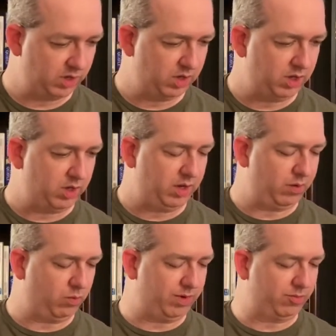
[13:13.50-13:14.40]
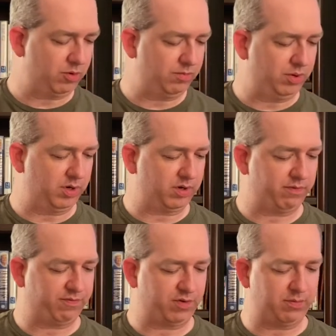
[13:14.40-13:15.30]
And one more book
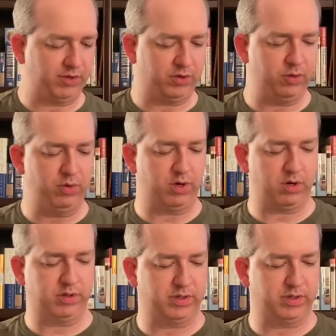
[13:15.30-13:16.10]
from the Kuhnharts.